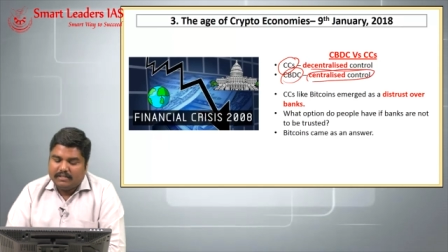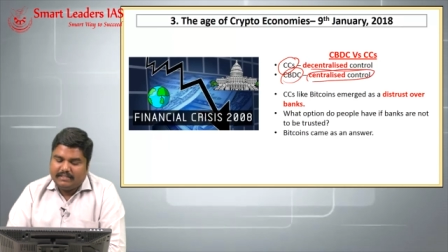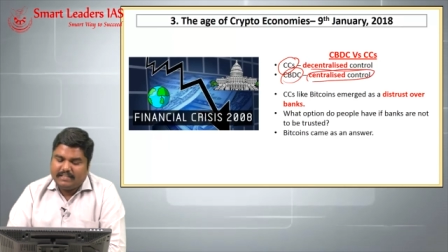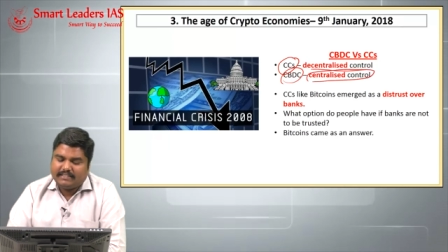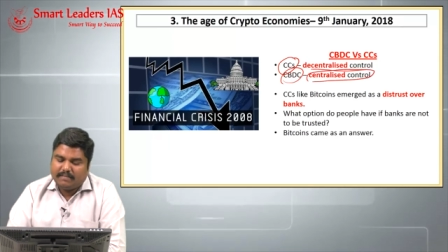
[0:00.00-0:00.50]

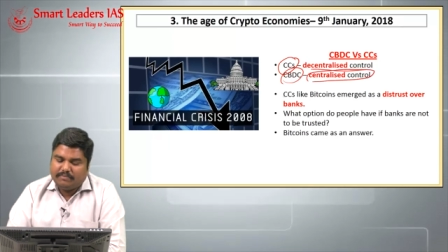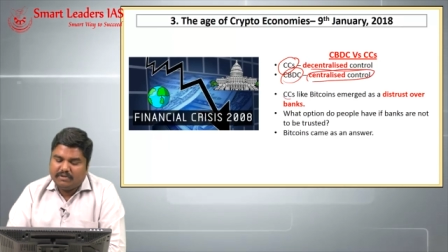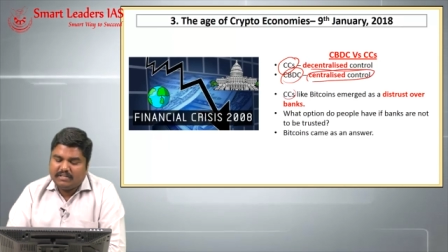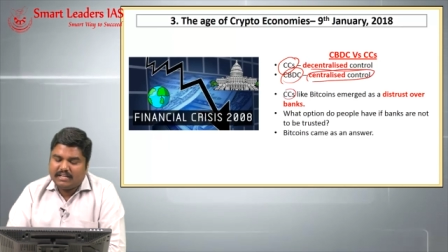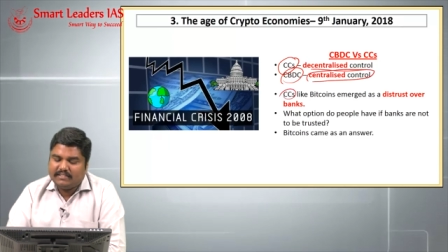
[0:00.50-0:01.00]
These
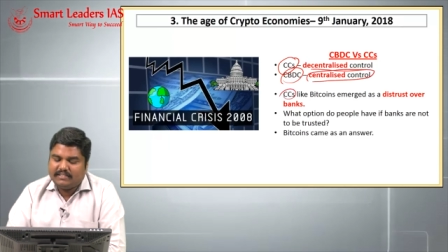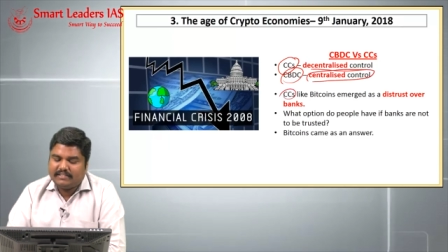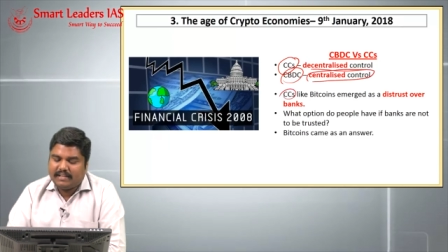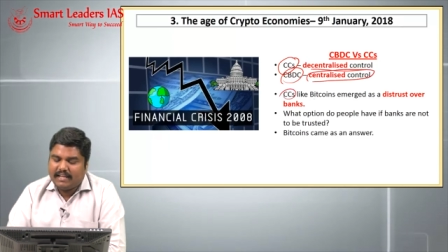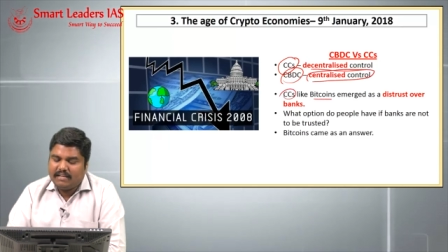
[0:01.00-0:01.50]

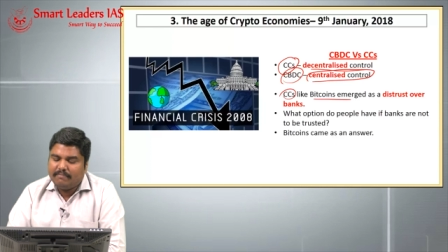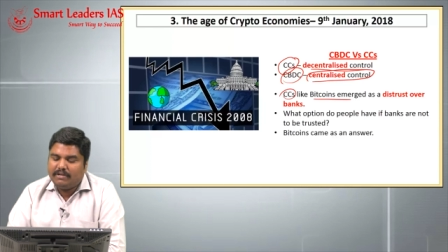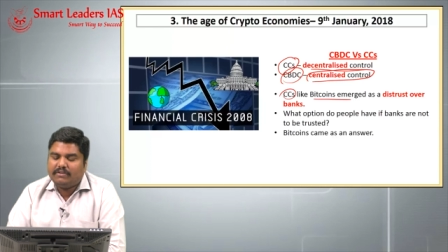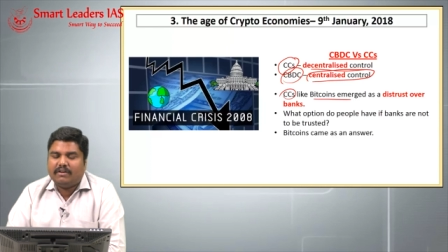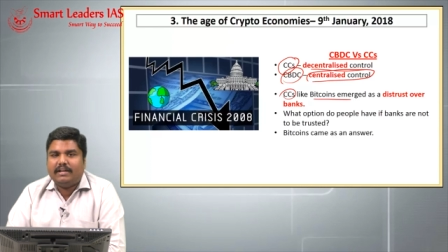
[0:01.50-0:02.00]
cryptocurrencies, like
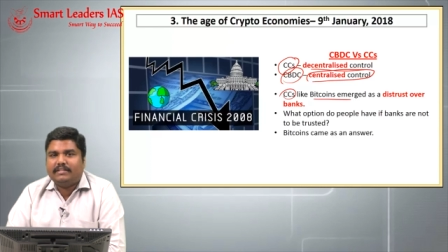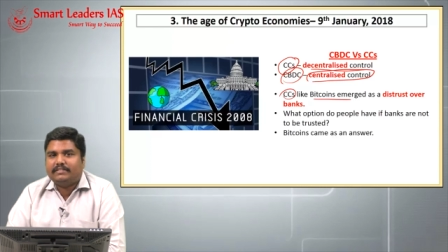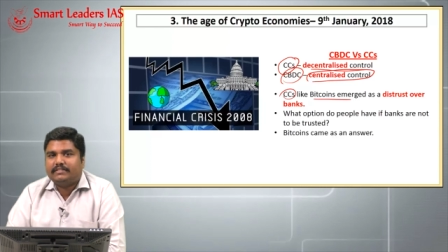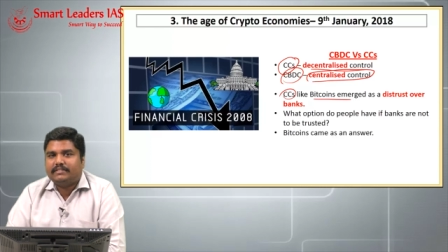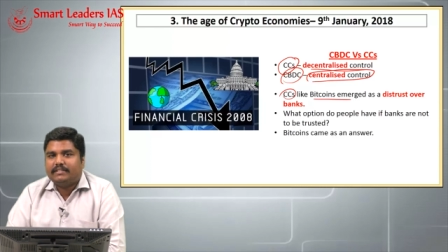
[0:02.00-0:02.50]

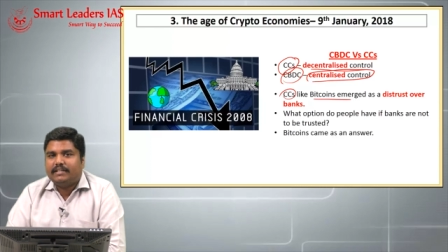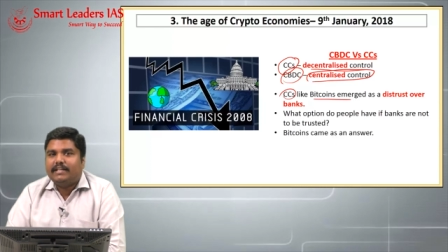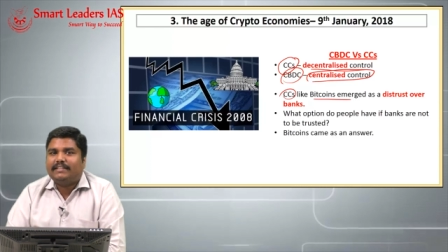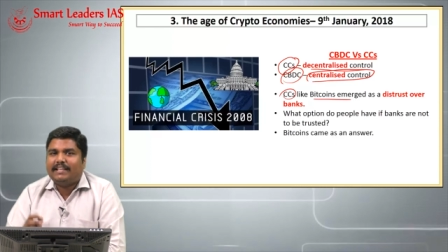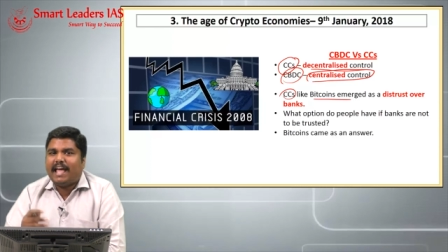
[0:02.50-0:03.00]
bitcoins,
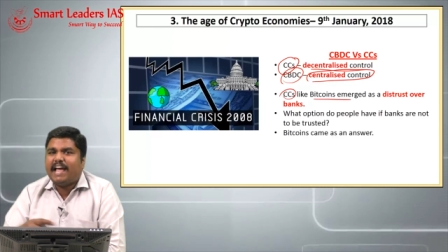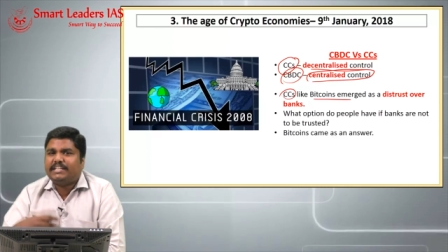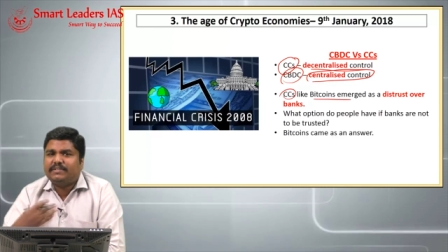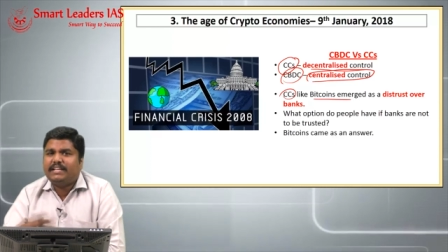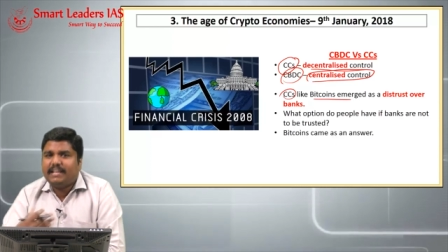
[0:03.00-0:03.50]
they
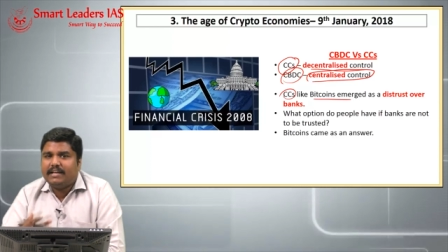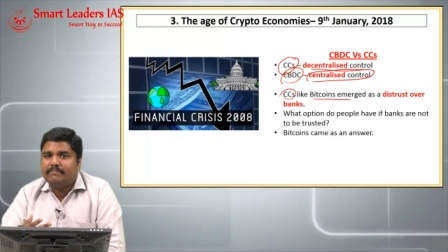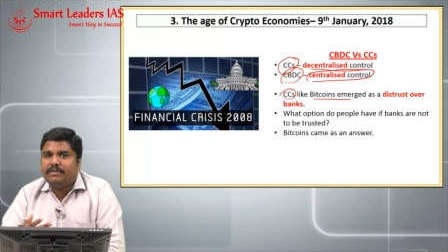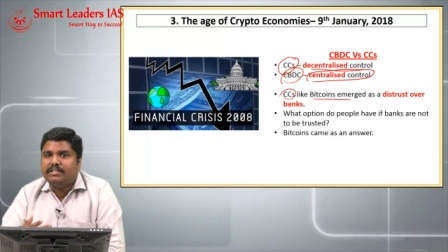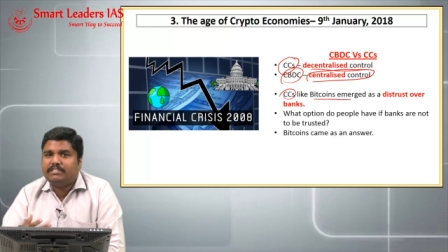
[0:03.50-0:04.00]
actually
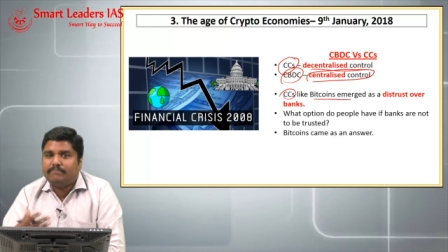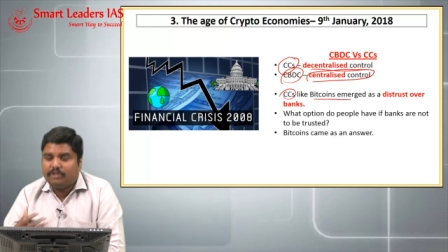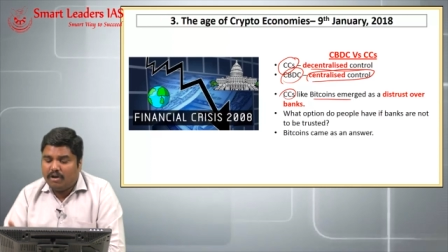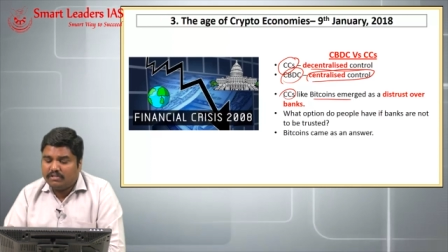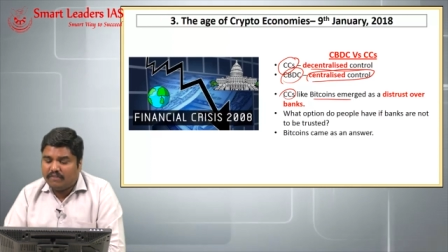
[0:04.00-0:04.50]
emerged
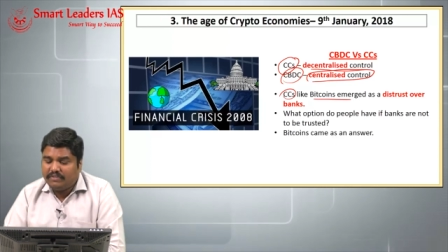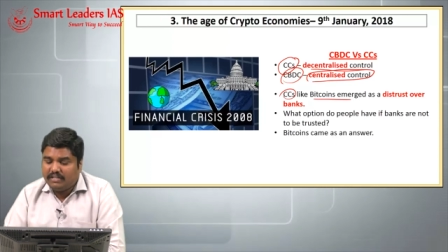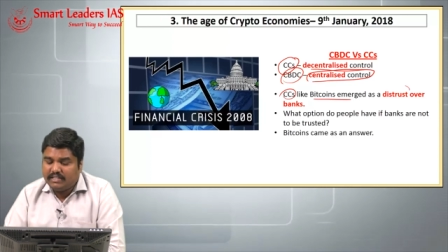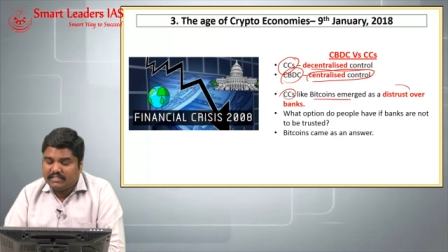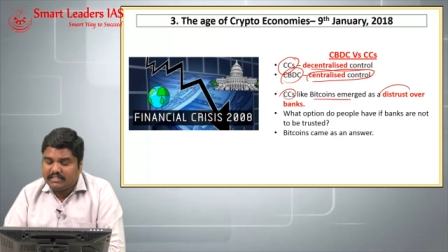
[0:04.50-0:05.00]
because of the
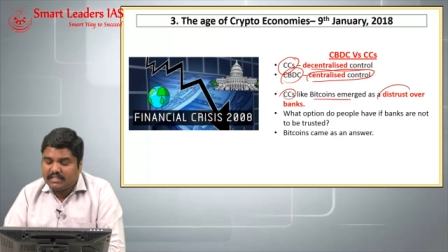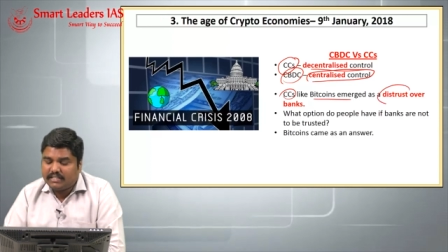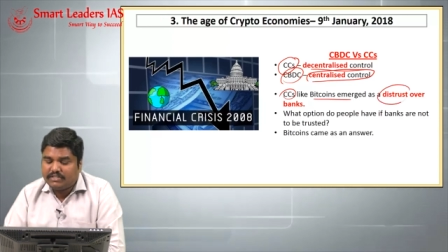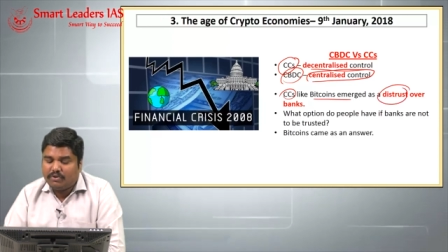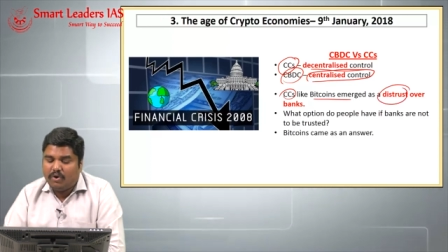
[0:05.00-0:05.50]

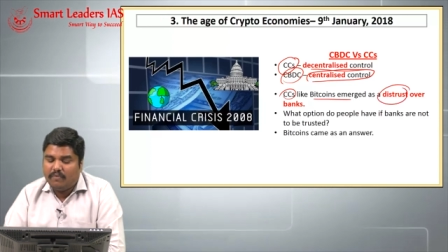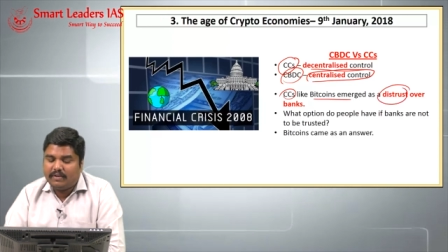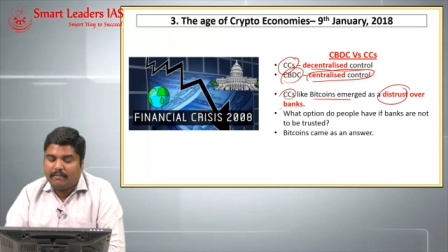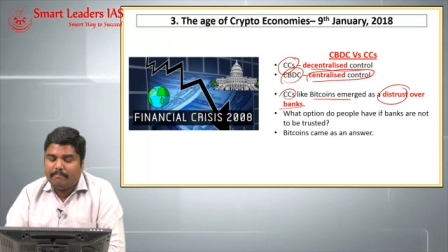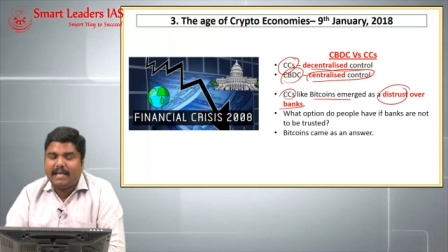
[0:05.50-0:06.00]
distrust
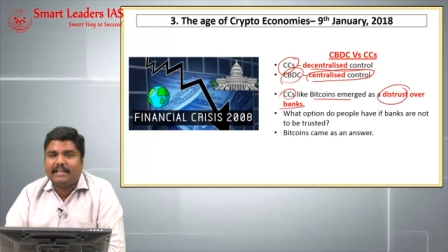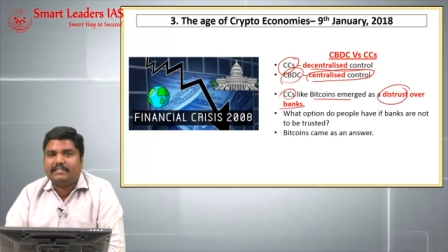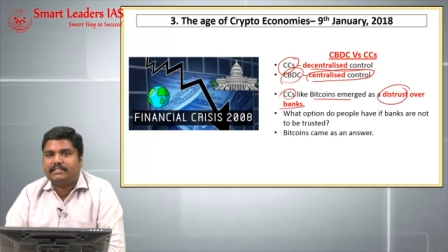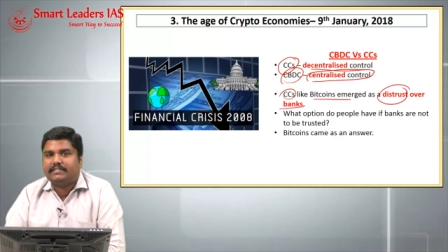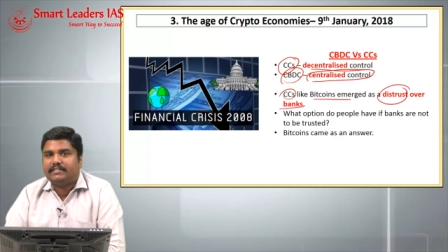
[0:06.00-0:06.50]
over banks.